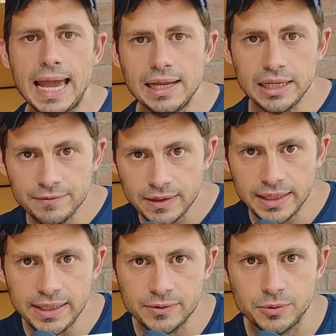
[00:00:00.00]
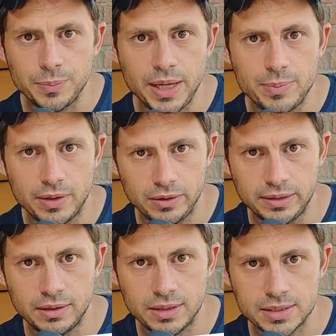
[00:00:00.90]
I'll leave a link to the paper
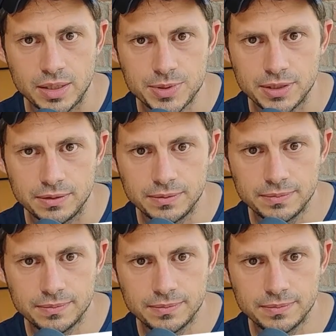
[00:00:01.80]
in the description.